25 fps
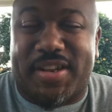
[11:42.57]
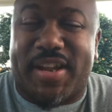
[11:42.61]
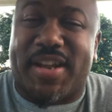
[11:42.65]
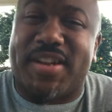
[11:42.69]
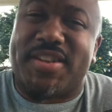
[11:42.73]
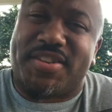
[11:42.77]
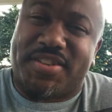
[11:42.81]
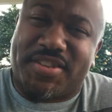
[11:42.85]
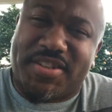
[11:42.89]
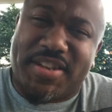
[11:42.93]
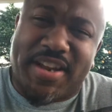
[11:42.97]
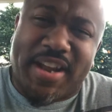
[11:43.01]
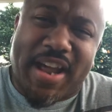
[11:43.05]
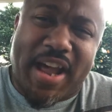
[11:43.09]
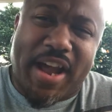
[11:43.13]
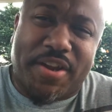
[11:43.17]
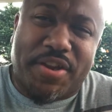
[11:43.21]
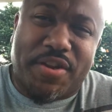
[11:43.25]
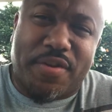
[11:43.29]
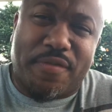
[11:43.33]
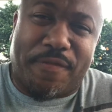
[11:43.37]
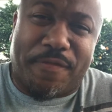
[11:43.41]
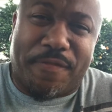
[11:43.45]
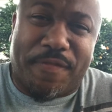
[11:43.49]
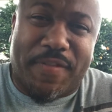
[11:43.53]
And see how
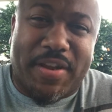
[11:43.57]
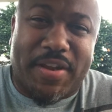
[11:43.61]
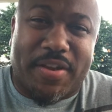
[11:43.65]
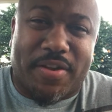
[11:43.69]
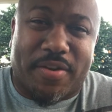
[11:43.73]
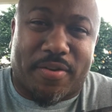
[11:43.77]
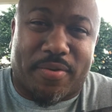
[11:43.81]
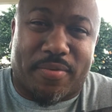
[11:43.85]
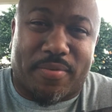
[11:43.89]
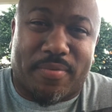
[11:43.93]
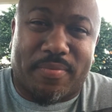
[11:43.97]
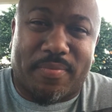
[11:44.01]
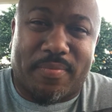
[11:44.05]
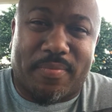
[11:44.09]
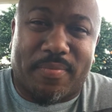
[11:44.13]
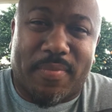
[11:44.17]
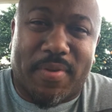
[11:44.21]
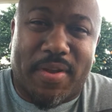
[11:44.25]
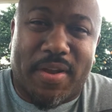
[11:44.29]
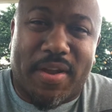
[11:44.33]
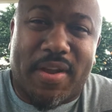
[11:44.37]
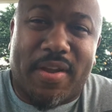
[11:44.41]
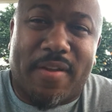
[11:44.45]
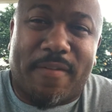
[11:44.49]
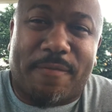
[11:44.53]
you feel
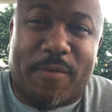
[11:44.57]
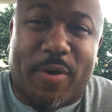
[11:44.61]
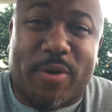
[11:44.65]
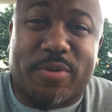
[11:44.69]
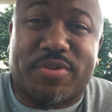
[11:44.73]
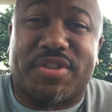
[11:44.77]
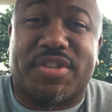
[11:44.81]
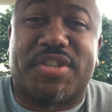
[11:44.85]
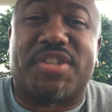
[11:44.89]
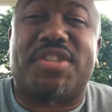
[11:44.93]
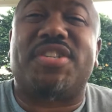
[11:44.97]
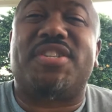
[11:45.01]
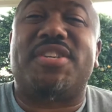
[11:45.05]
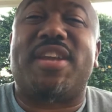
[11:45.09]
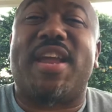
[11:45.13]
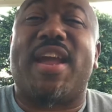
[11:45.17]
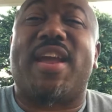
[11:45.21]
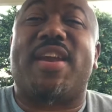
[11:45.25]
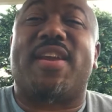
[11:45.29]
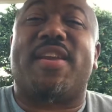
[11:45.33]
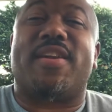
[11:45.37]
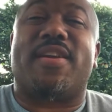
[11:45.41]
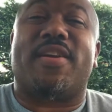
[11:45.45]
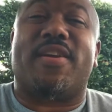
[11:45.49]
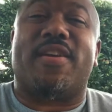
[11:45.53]
versus
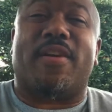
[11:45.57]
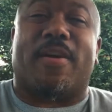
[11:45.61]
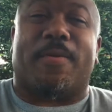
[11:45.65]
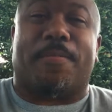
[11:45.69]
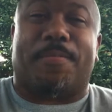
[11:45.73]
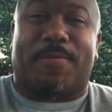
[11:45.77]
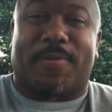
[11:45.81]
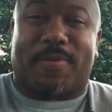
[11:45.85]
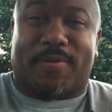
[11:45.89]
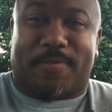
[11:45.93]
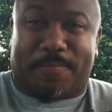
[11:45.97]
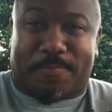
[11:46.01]
standing up